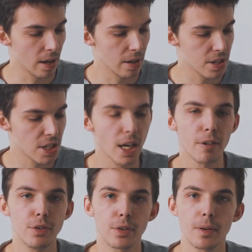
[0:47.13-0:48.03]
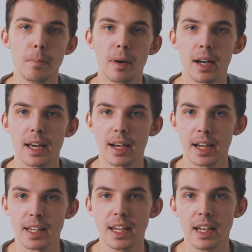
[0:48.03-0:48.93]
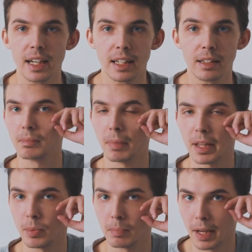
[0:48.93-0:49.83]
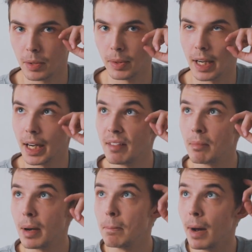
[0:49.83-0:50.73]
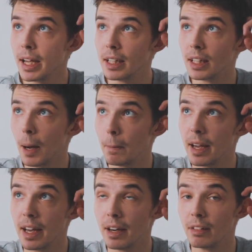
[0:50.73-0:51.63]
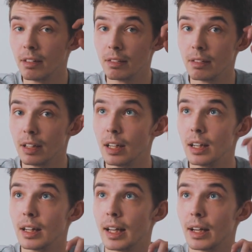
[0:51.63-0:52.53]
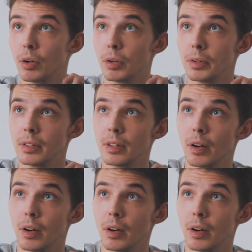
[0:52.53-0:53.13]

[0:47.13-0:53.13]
stuff you can buy at IKEA. By the way, I have my mic up here. Like on